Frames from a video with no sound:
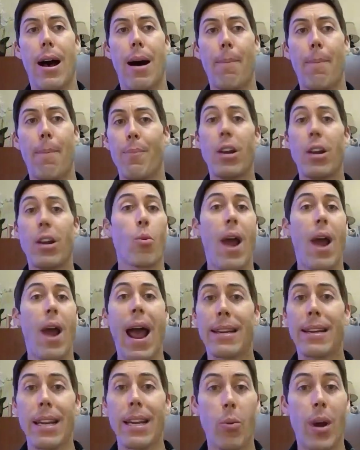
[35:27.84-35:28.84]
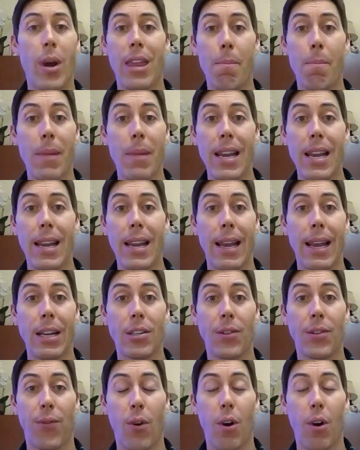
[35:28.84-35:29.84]
interacting with at meetings
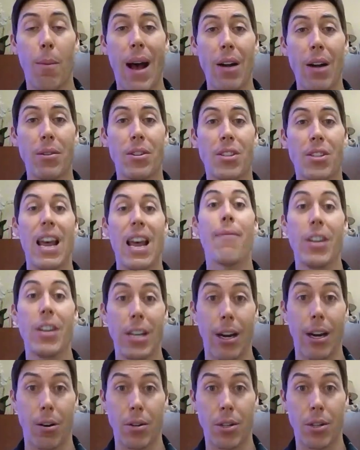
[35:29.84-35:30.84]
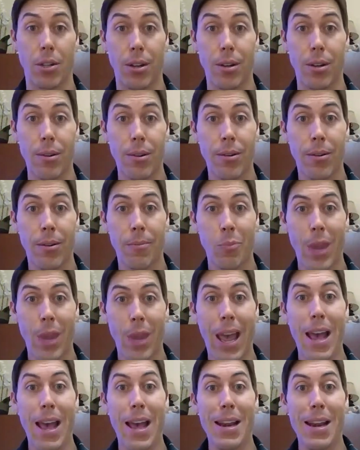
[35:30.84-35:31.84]
for about 7 years.
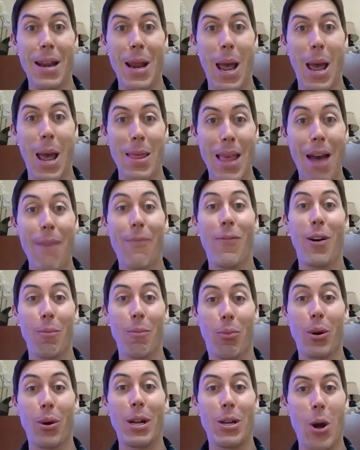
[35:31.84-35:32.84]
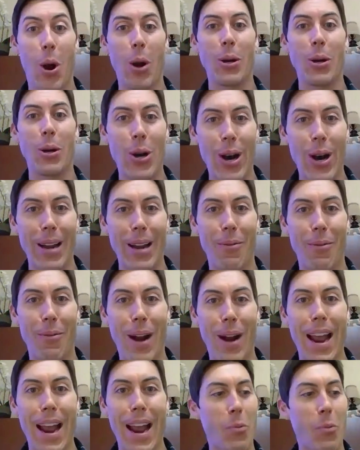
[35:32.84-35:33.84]
And that felt pretty darn good,
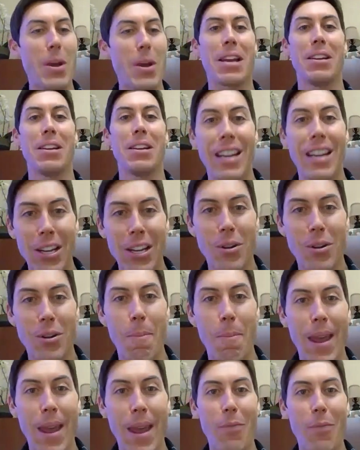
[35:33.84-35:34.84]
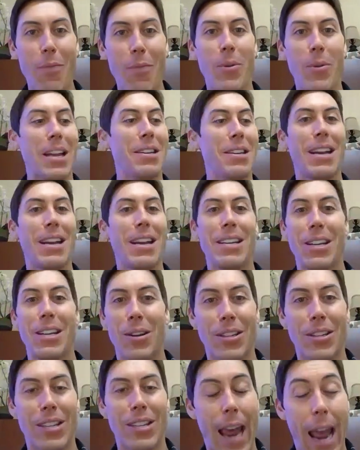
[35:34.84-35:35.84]
right? Like we continued to meet, we continued to
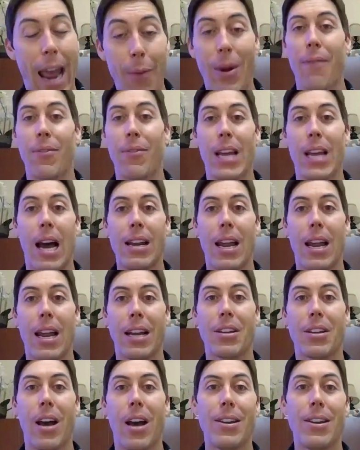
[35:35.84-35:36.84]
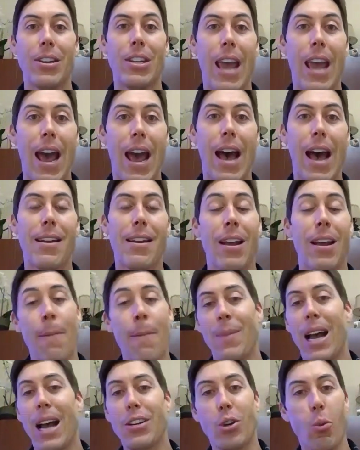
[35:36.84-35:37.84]
say, hey, we haven't gotten anything done yet.
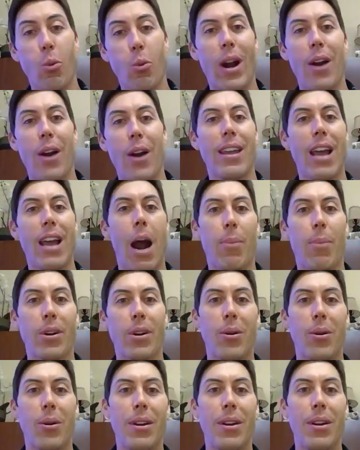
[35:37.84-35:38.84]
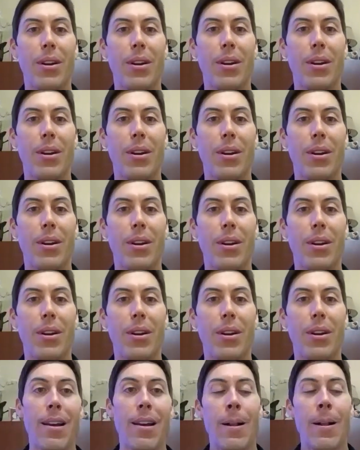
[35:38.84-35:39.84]
Not sure where the opportunity is going to be,
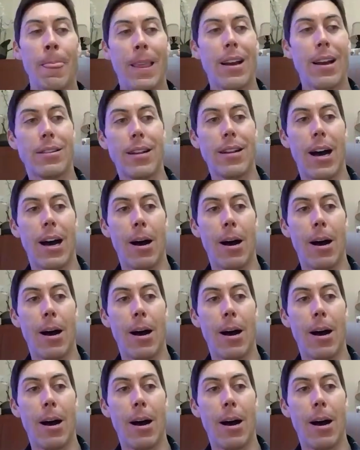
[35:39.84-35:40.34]
because